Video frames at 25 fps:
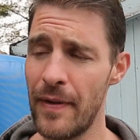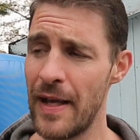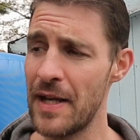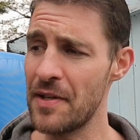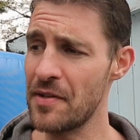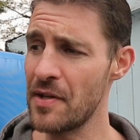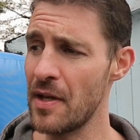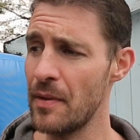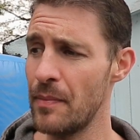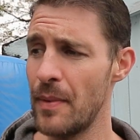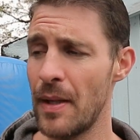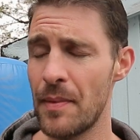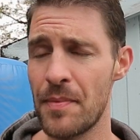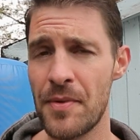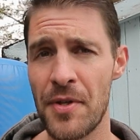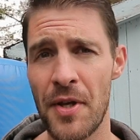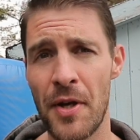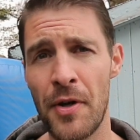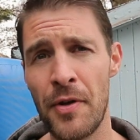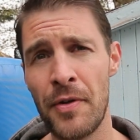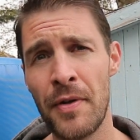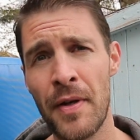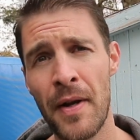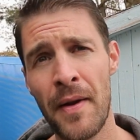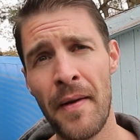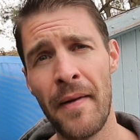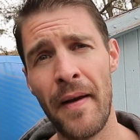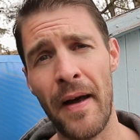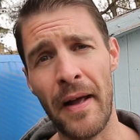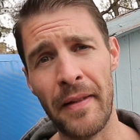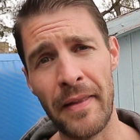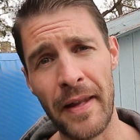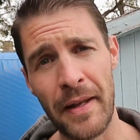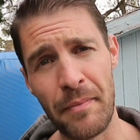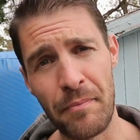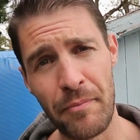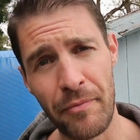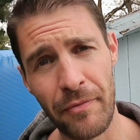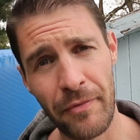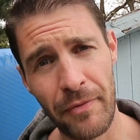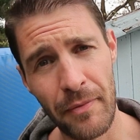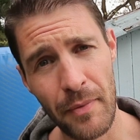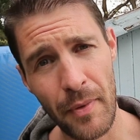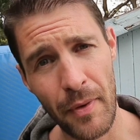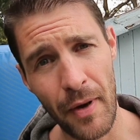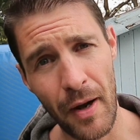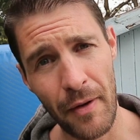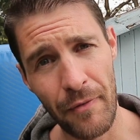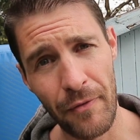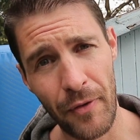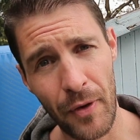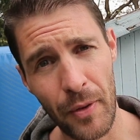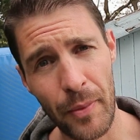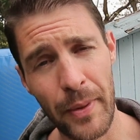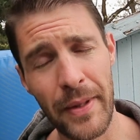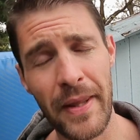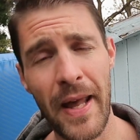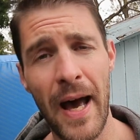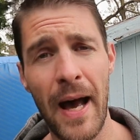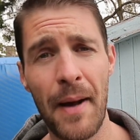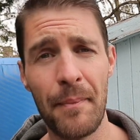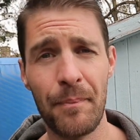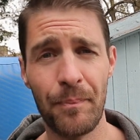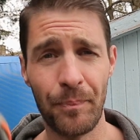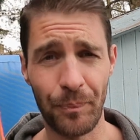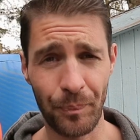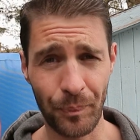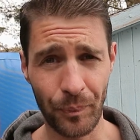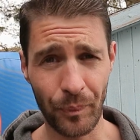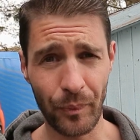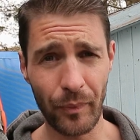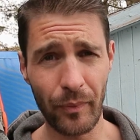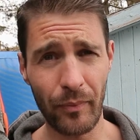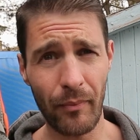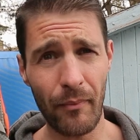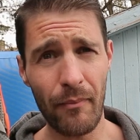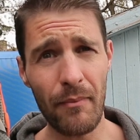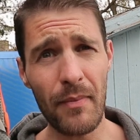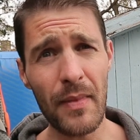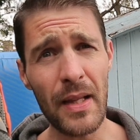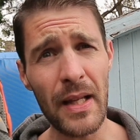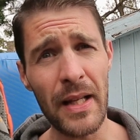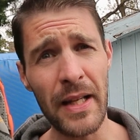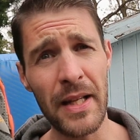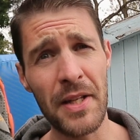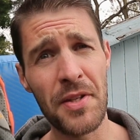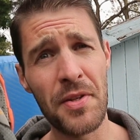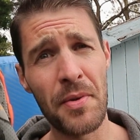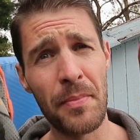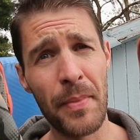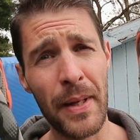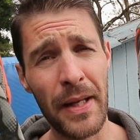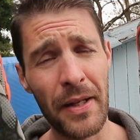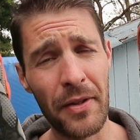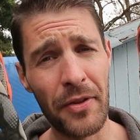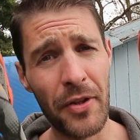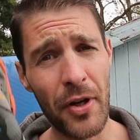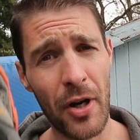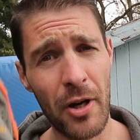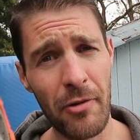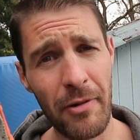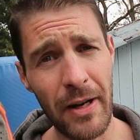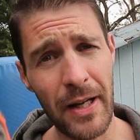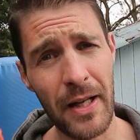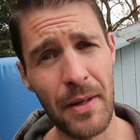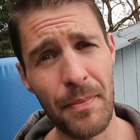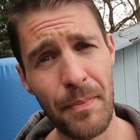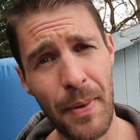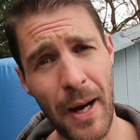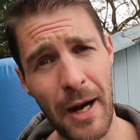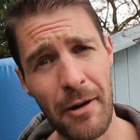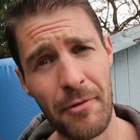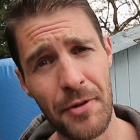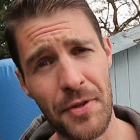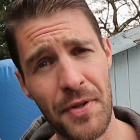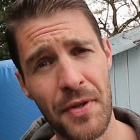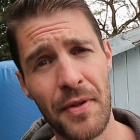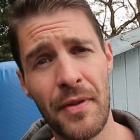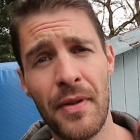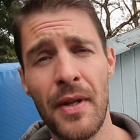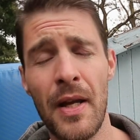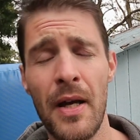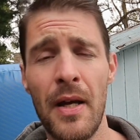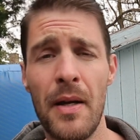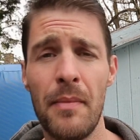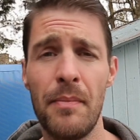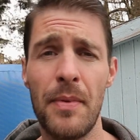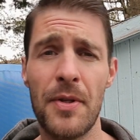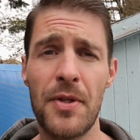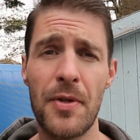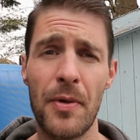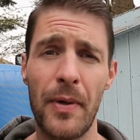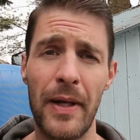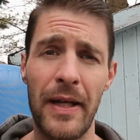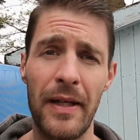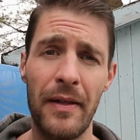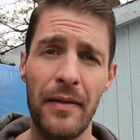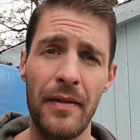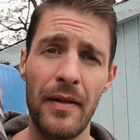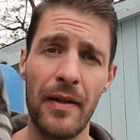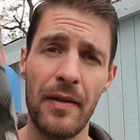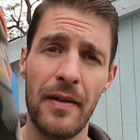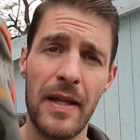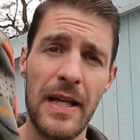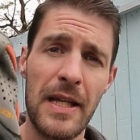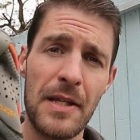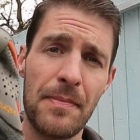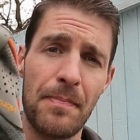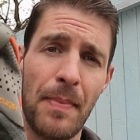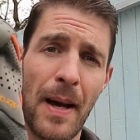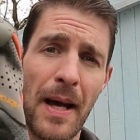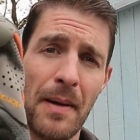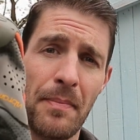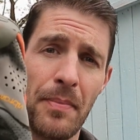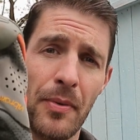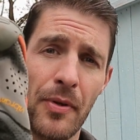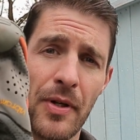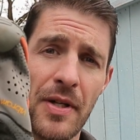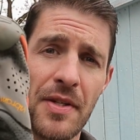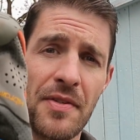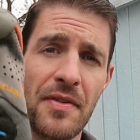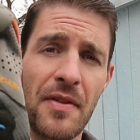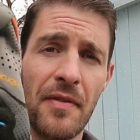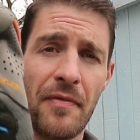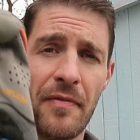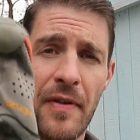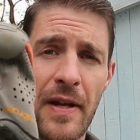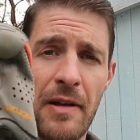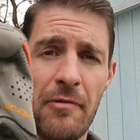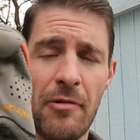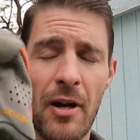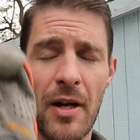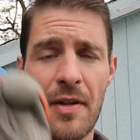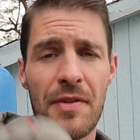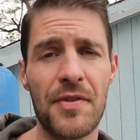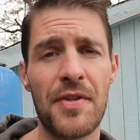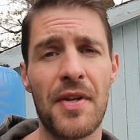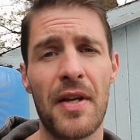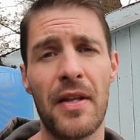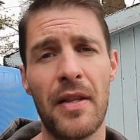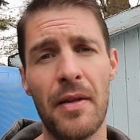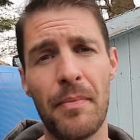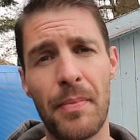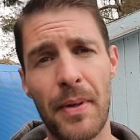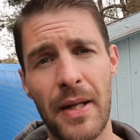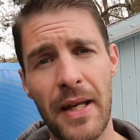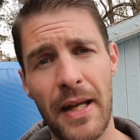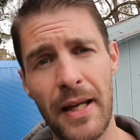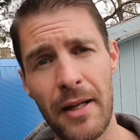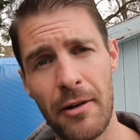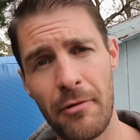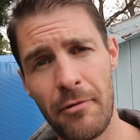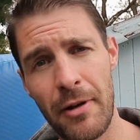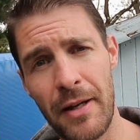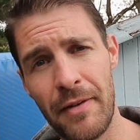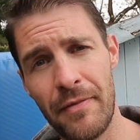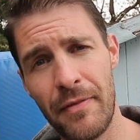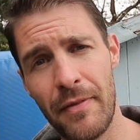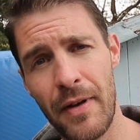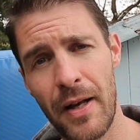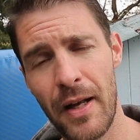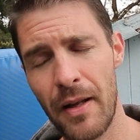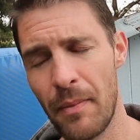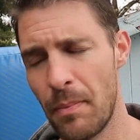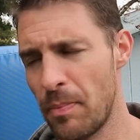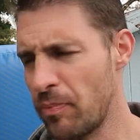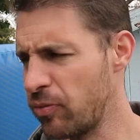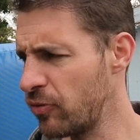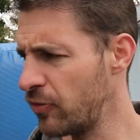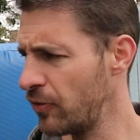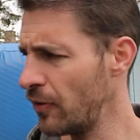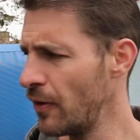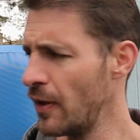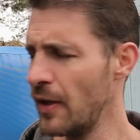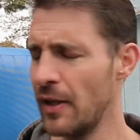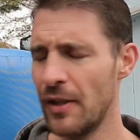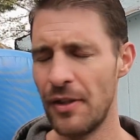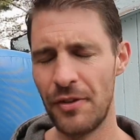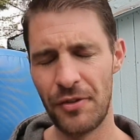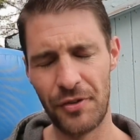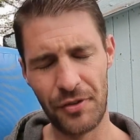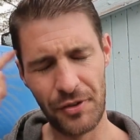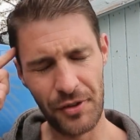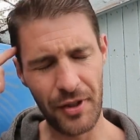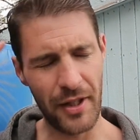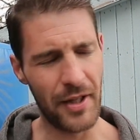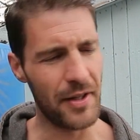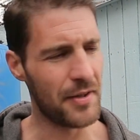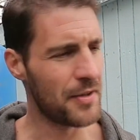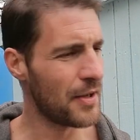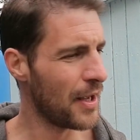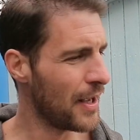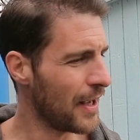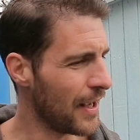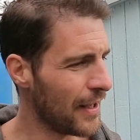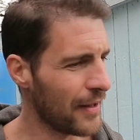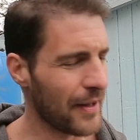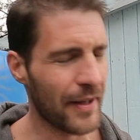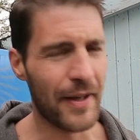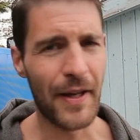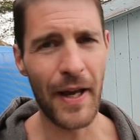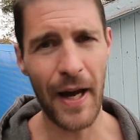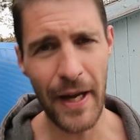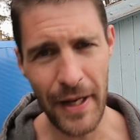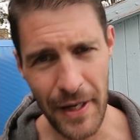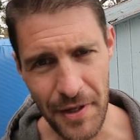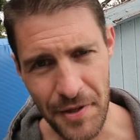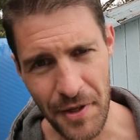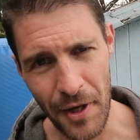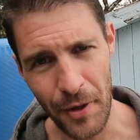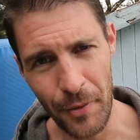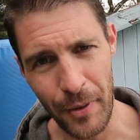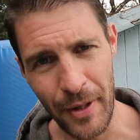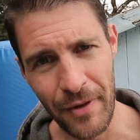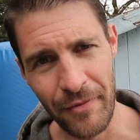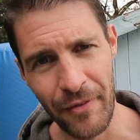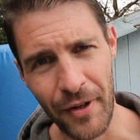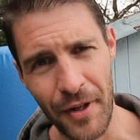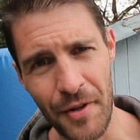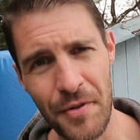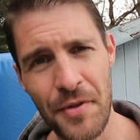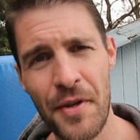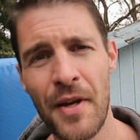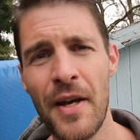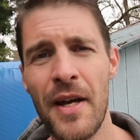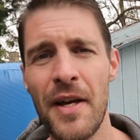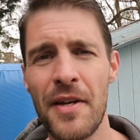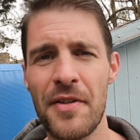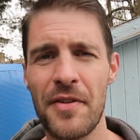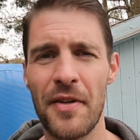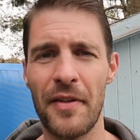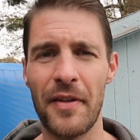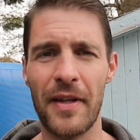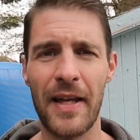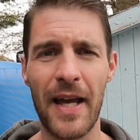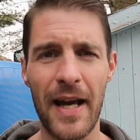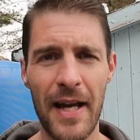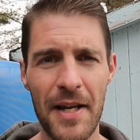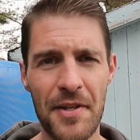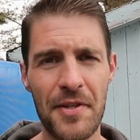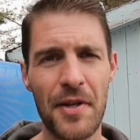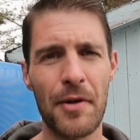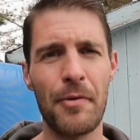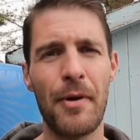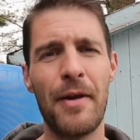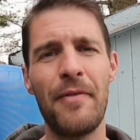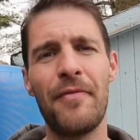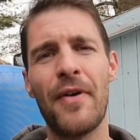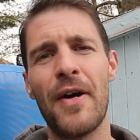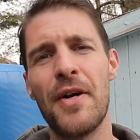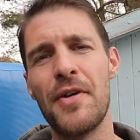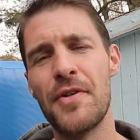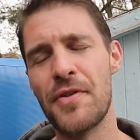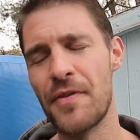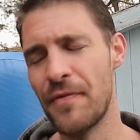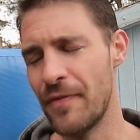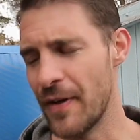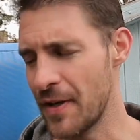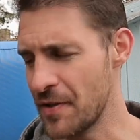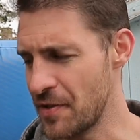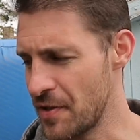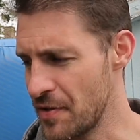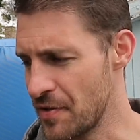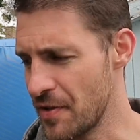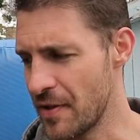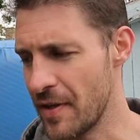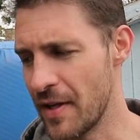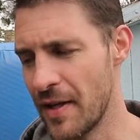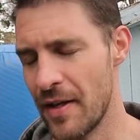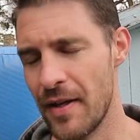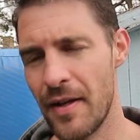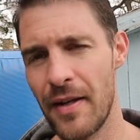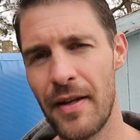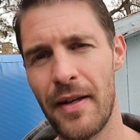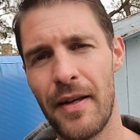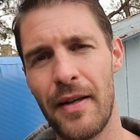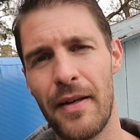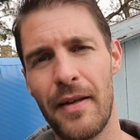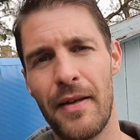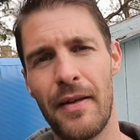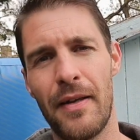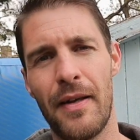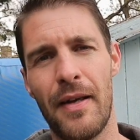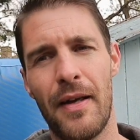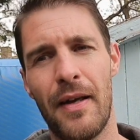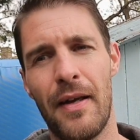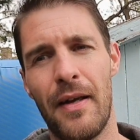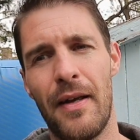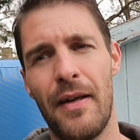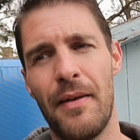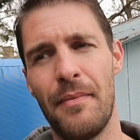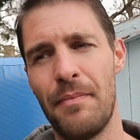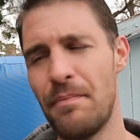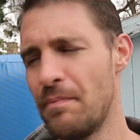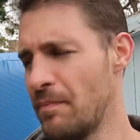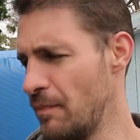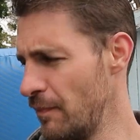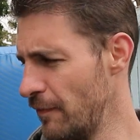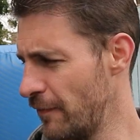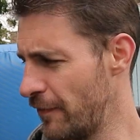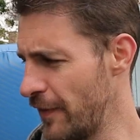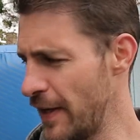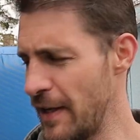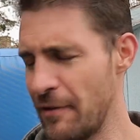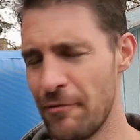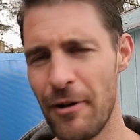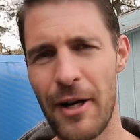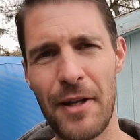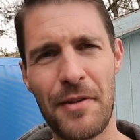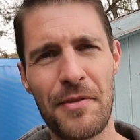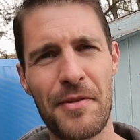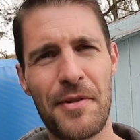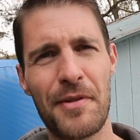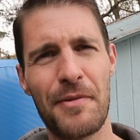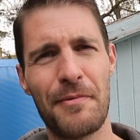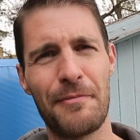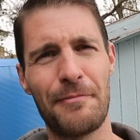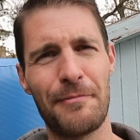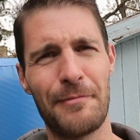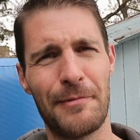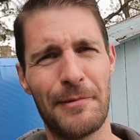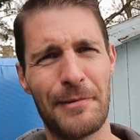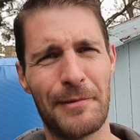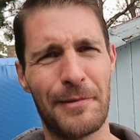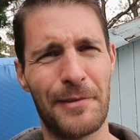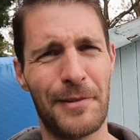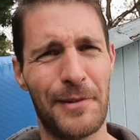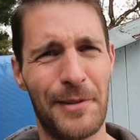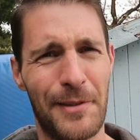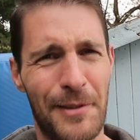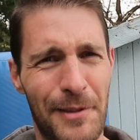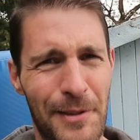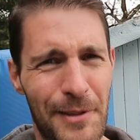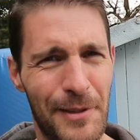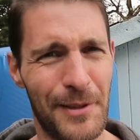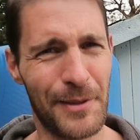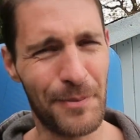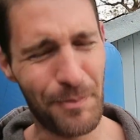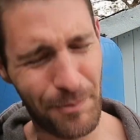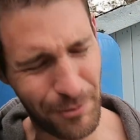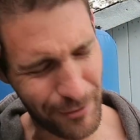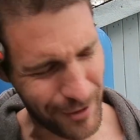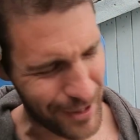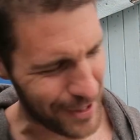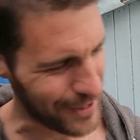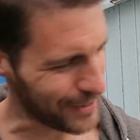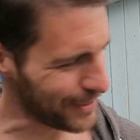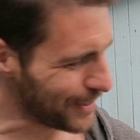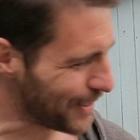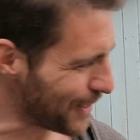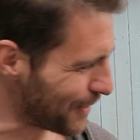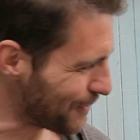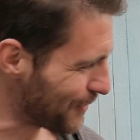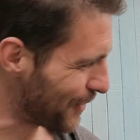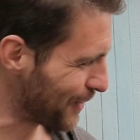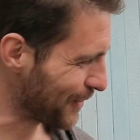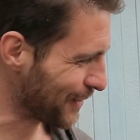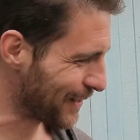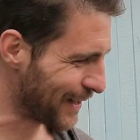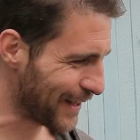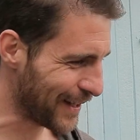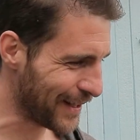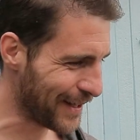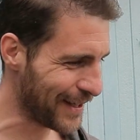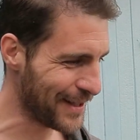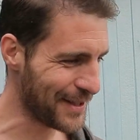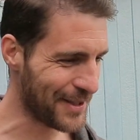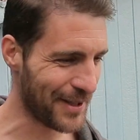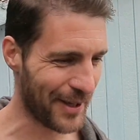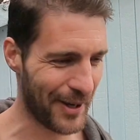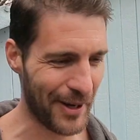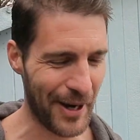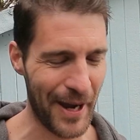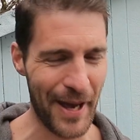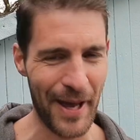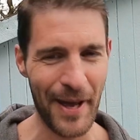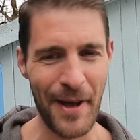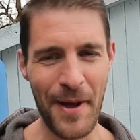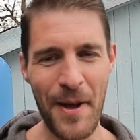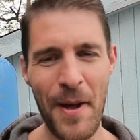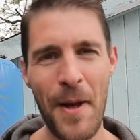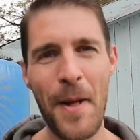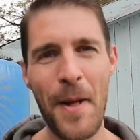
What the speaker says: That's coming up soon. And then following that, is going to be a direct comparison between these bad boys, the V-Runs, and the Bikila Evo, the KSO Evos. So the KSO Evos versus the V-Runs. Oh, brain, come on, kick into gear.